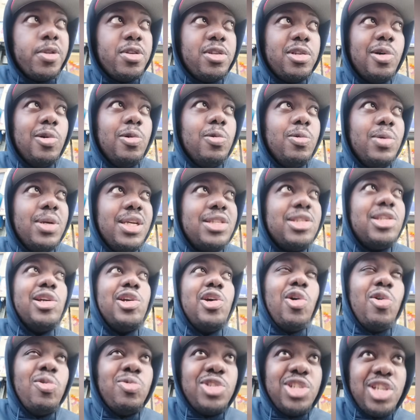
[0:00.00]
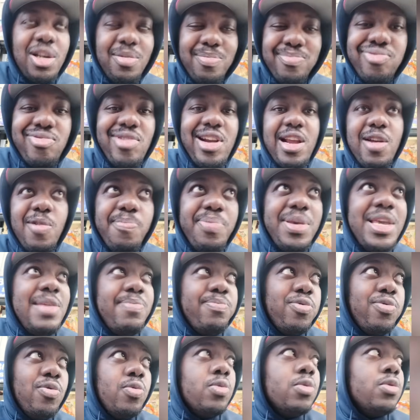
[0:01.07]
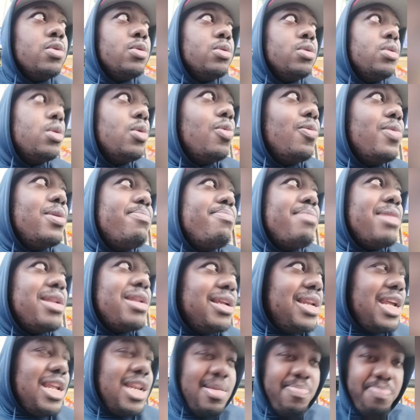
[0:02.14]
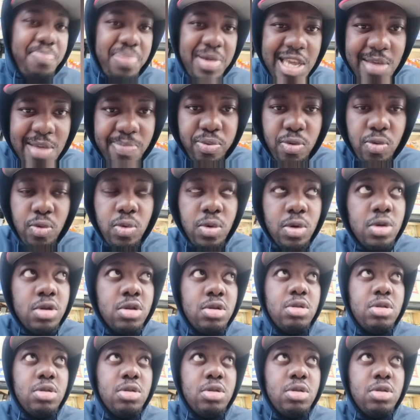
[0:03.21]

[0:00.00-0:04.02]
So it's the culture of brown people. We melanated people.